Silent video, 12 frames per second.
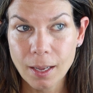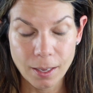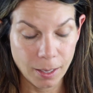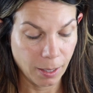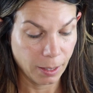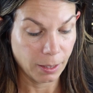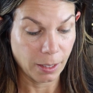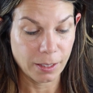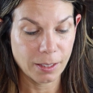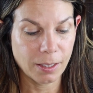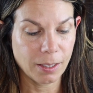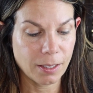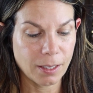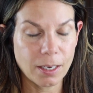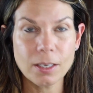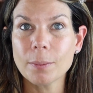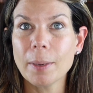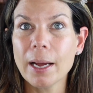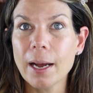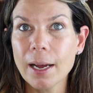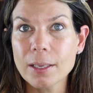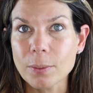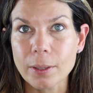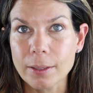dark circles under my
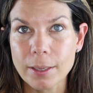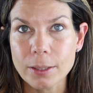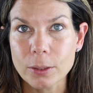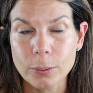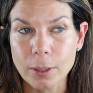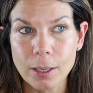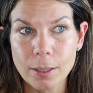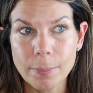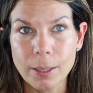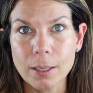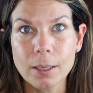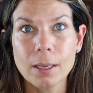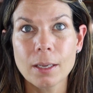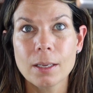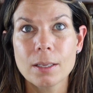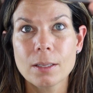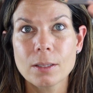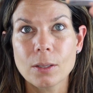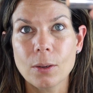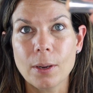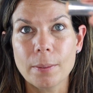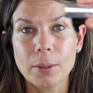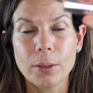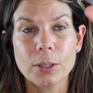eyes. Well, they're not too dark, but so
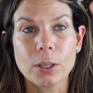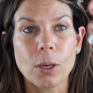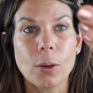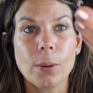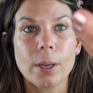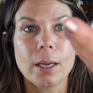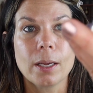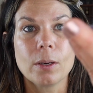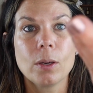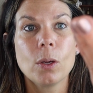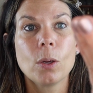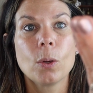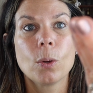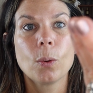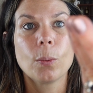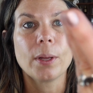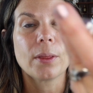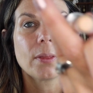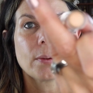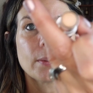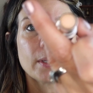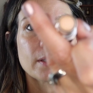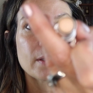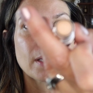I'm going to go in with the
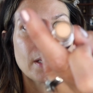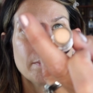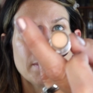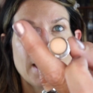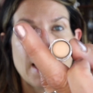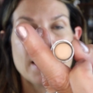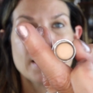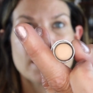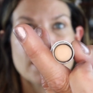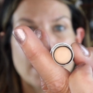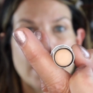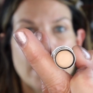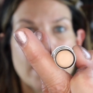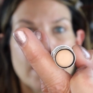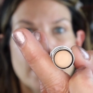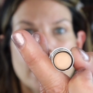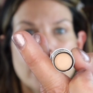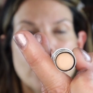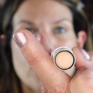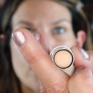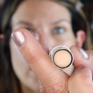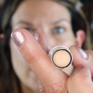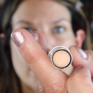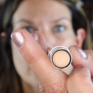Real Skin Plus in
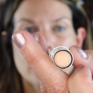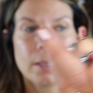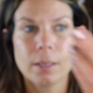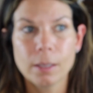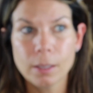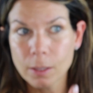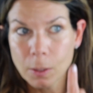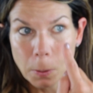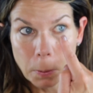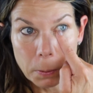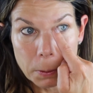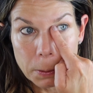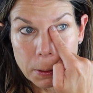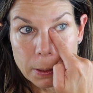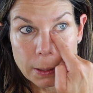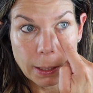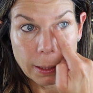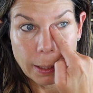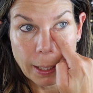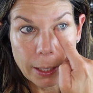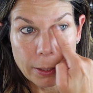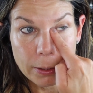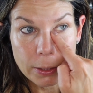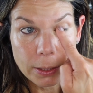3, which is just a
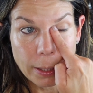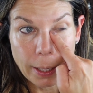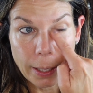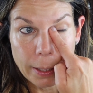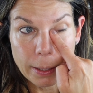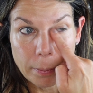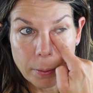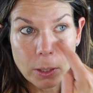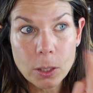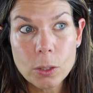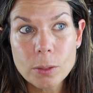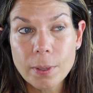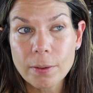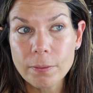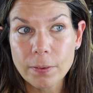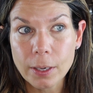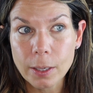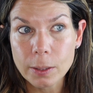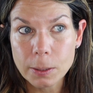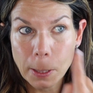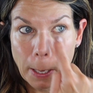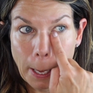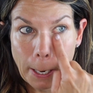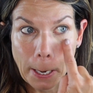lighter shade. And I'm going to use my fingers to
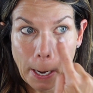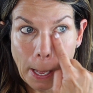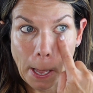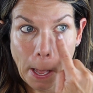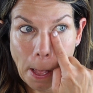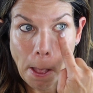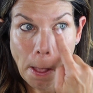kind of